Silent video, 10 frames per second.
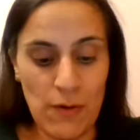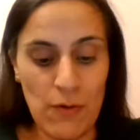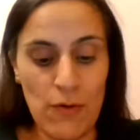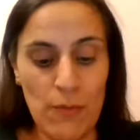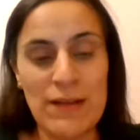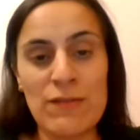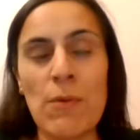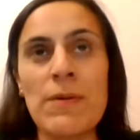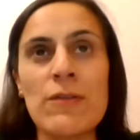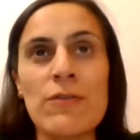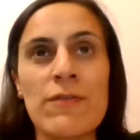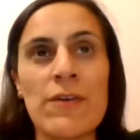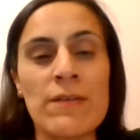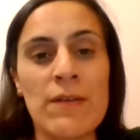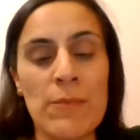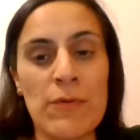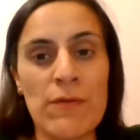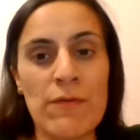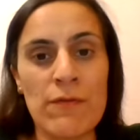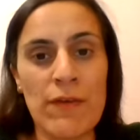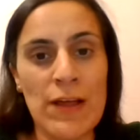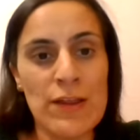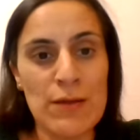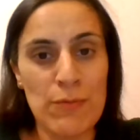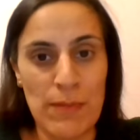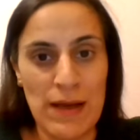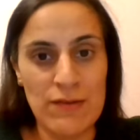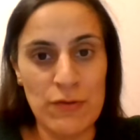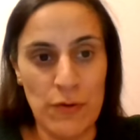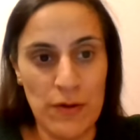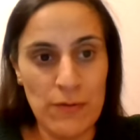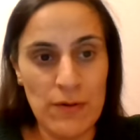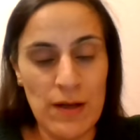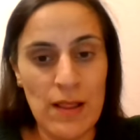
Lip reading: or by swapping to, for example, a vegetable-based oil